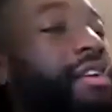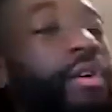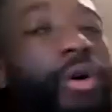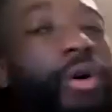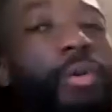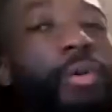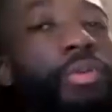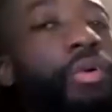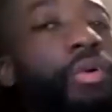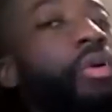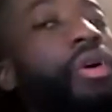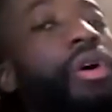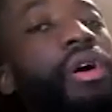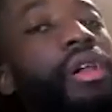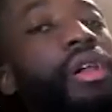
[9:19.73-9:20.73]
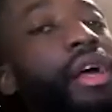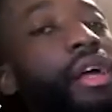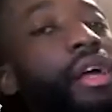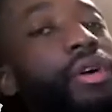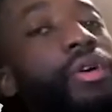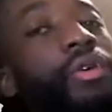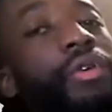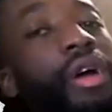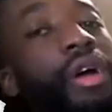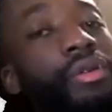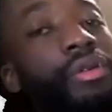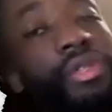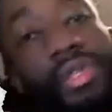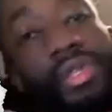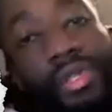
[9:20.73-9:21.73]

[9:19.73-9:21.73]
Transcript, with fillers: it all poor, like all round.